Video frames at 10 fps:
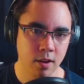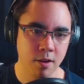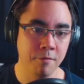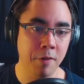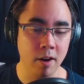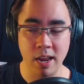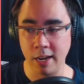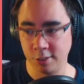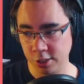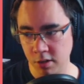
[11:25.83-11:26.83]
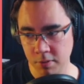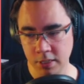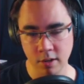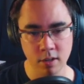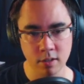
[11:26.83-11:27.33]
variation in your
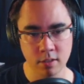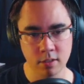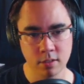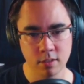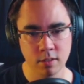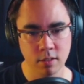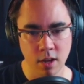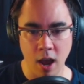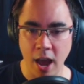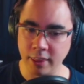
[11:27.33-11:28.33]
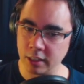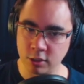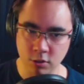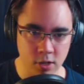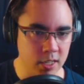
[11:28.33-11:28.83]
materials, I think the
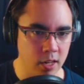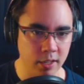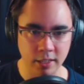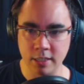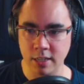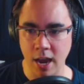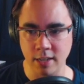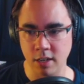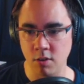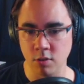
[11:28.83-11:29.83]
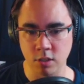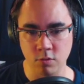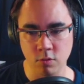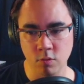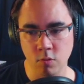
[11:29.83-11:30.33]
storytelling in this asset was
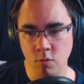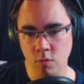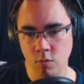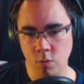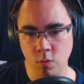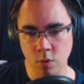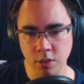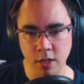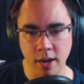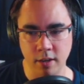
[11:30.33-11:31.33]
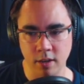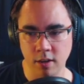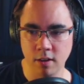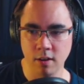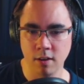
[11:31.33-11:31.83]
like
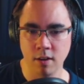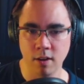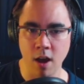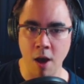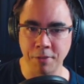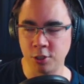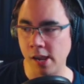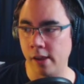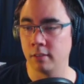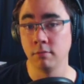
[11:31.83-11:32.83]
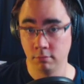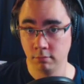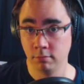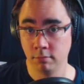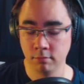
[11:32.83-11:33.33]
off the chain,
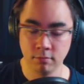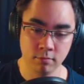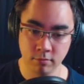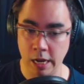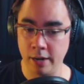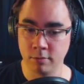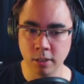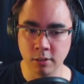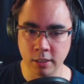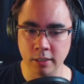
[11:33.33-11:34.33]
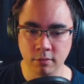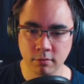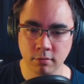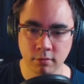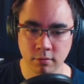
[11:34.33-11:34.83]
like real good.
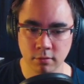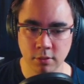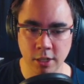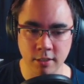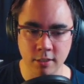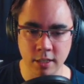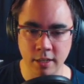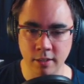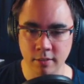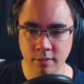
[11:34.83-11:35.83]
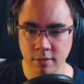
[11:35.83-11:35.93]
You could see